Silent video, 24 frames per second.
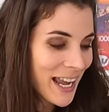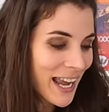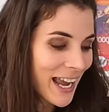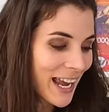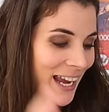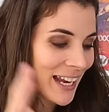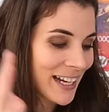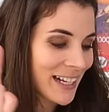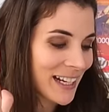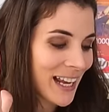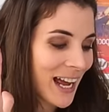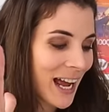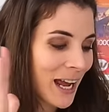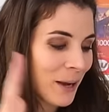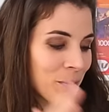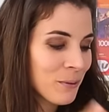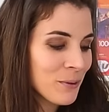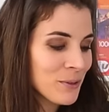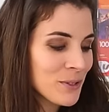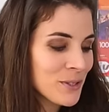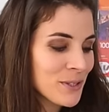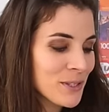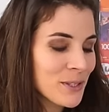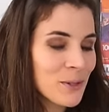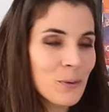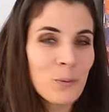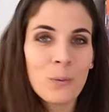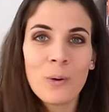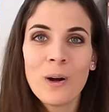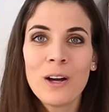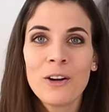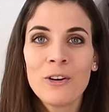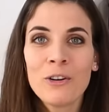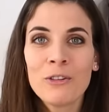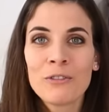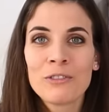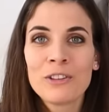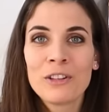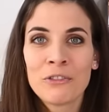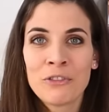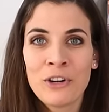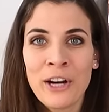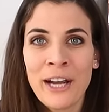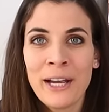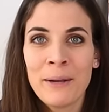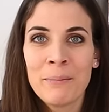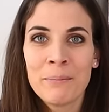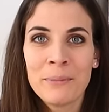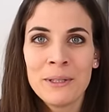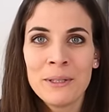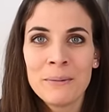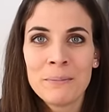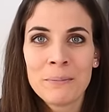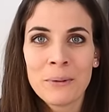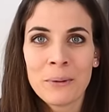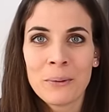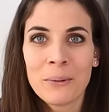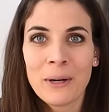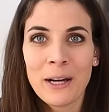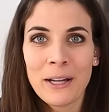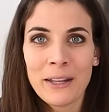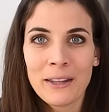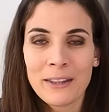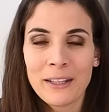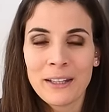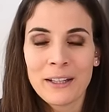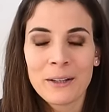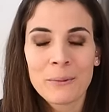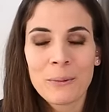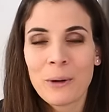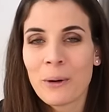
And I was one of the rare people, I think.